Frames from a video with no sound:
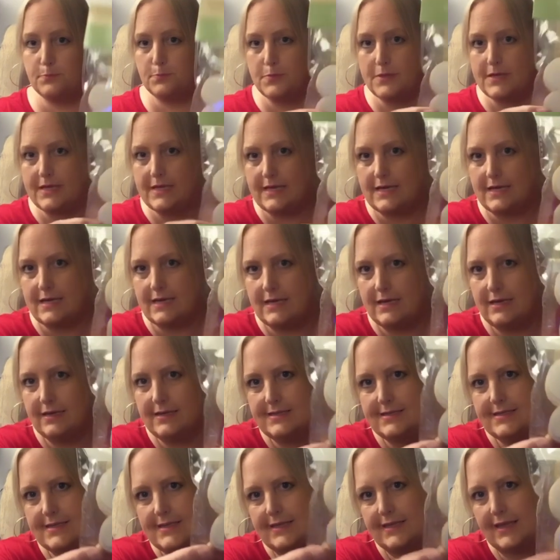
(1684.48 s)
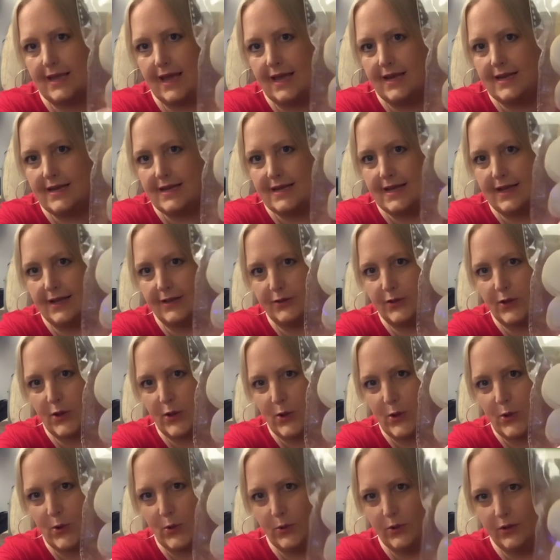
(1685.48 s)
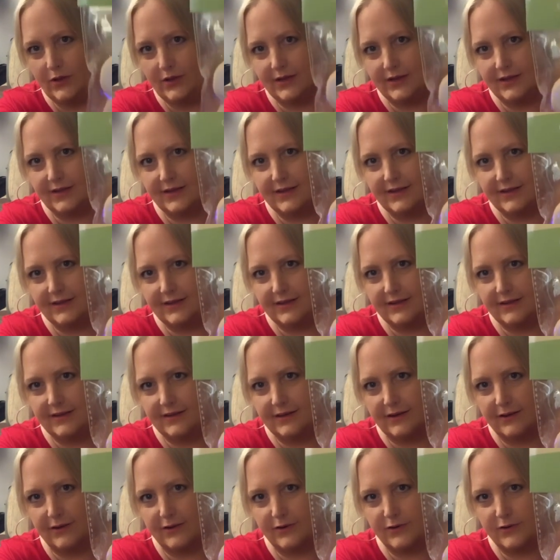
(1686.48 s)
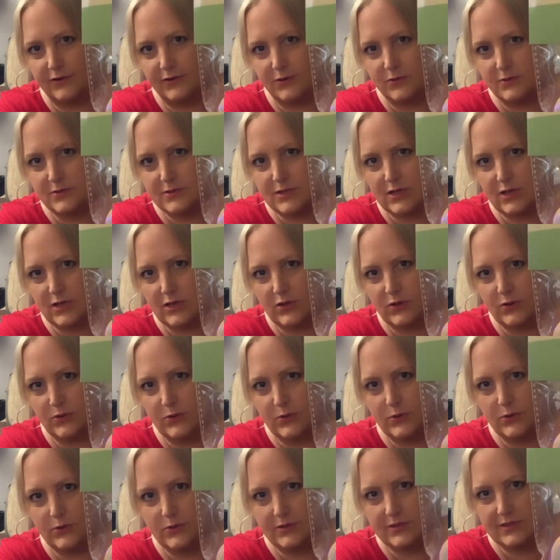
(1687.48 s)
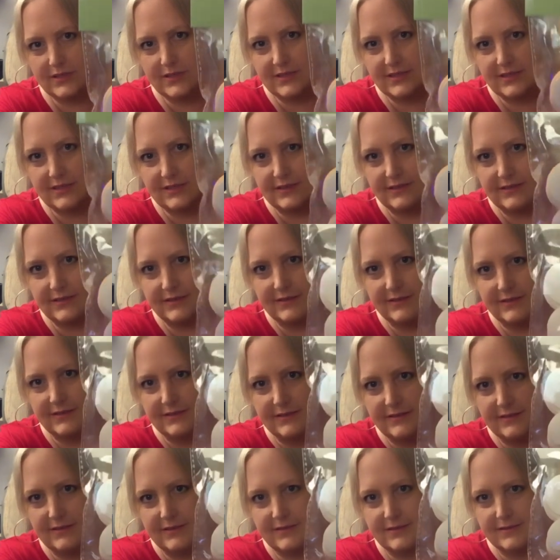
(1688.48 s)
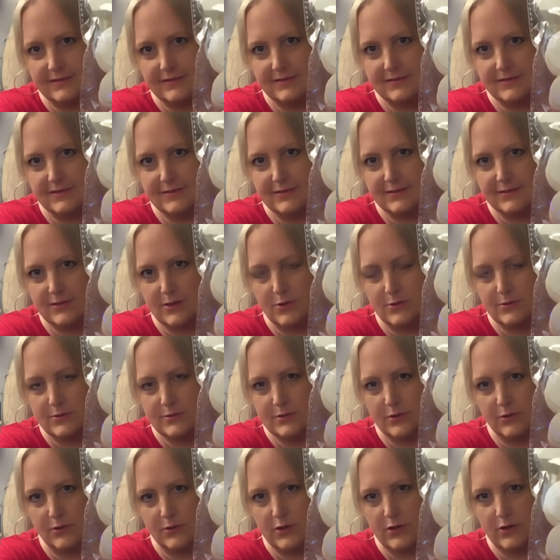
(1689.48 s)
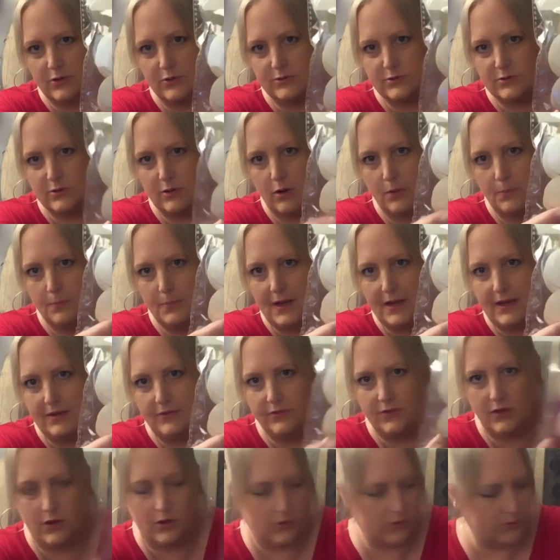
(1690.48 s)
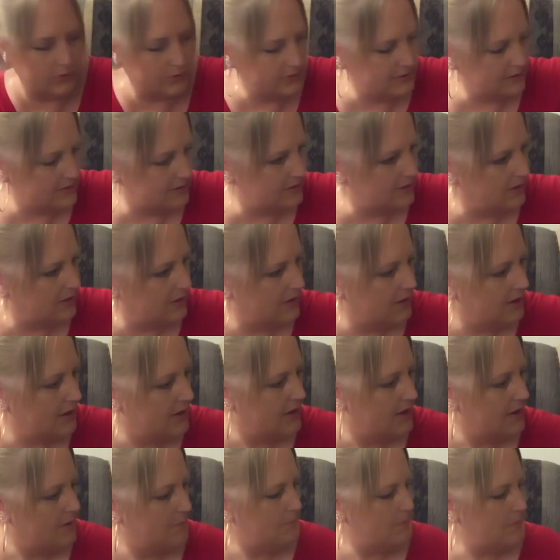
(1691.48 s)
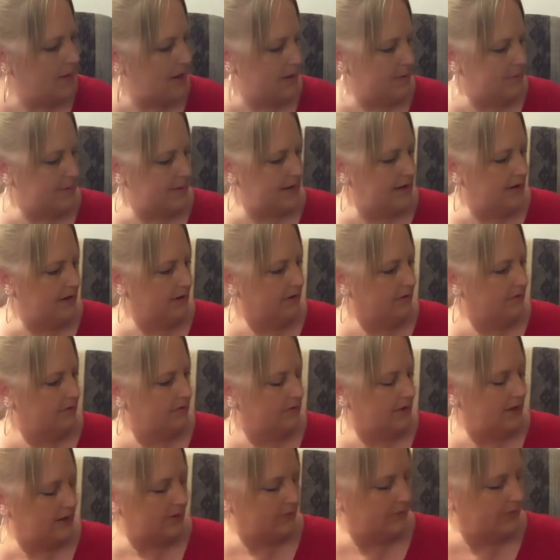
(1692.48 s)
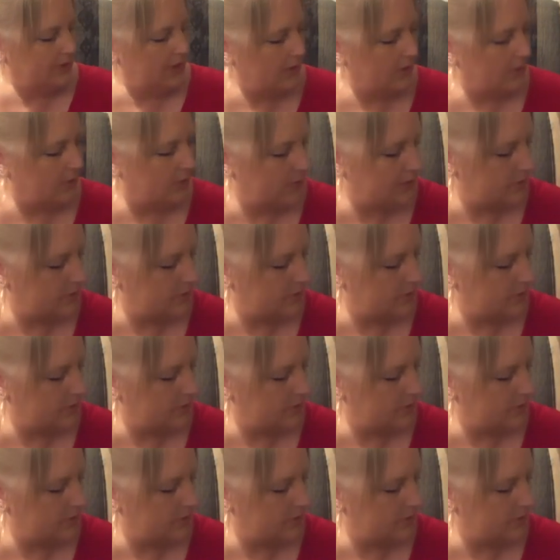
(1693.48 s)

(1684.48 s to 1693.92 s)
bees and yellow. Aren't those cute? So, so cute. So I'll paint those. Maybe. I don't know.